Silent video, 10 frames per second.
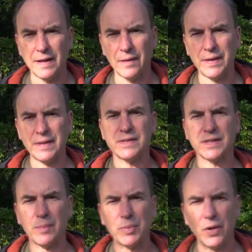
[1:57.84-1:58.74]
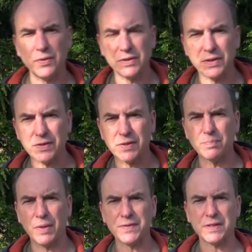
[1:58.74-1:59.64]
Now, the subconscious
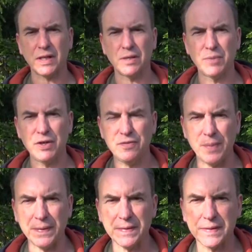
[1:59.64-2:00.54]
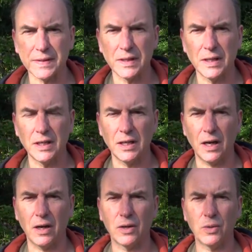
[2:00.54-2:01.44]
muscular movements
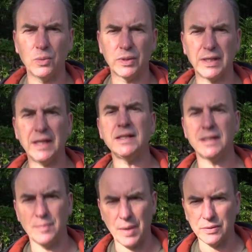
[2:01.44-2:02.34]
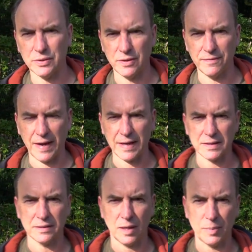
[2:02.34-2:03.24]
are called the ideomotor
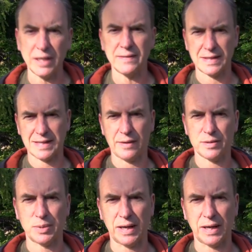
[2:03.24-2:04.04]
effect. I believe that's how it's